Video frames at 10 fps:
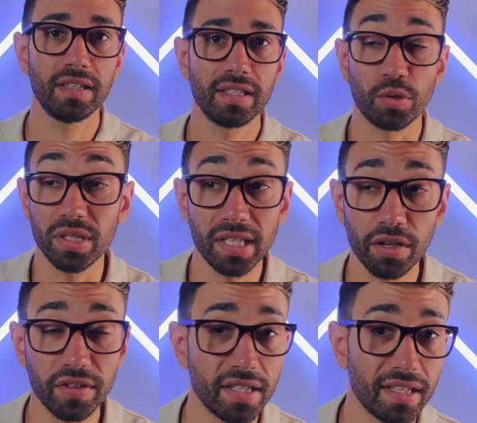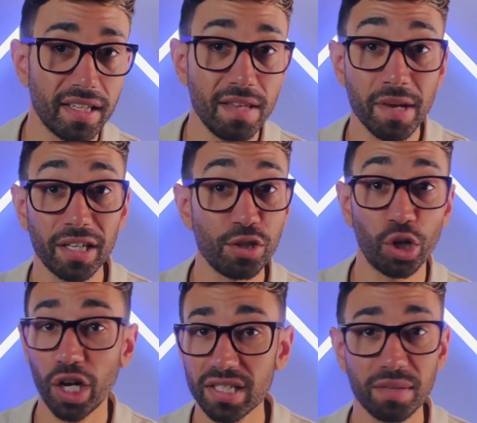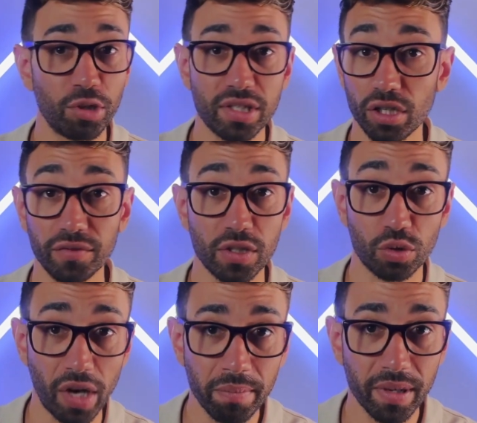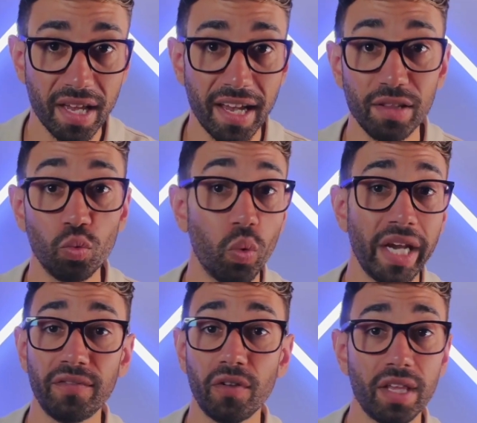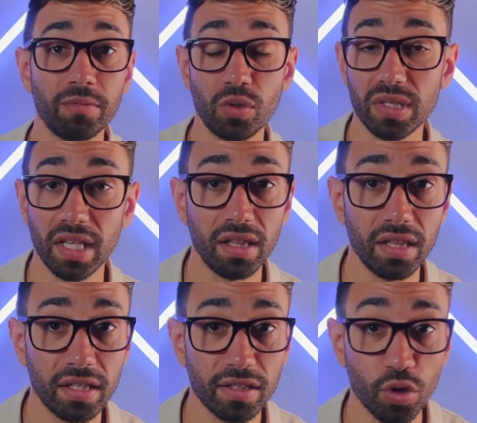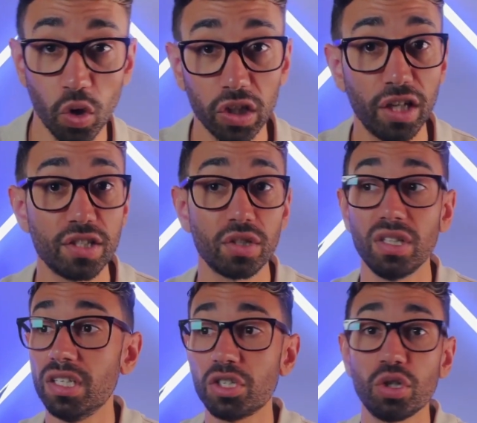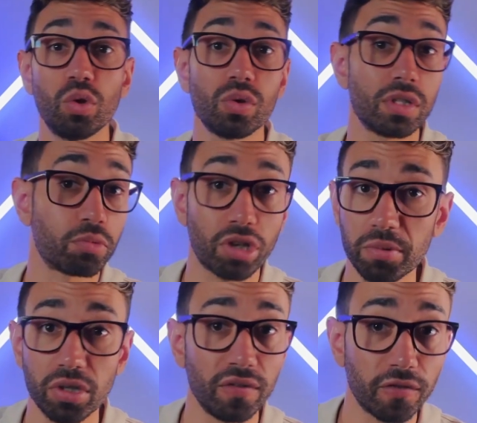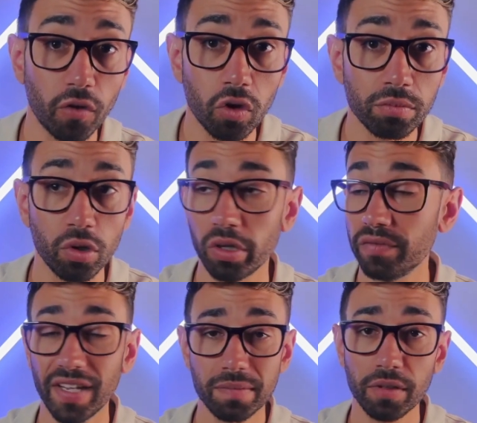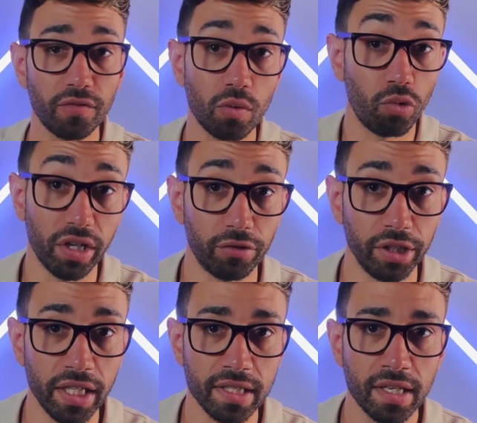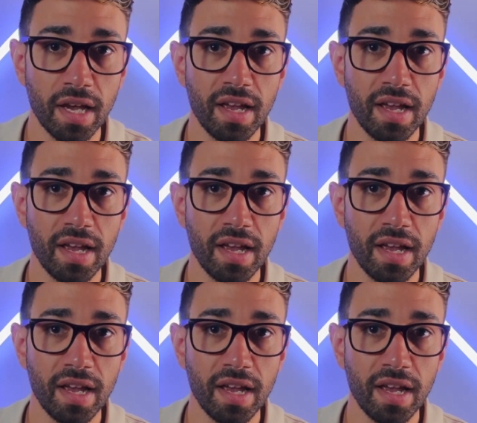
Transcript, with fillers: So instead of emailing your customer service rep and wait for them to send your clients an additional subscription form or investment form, whatever it is,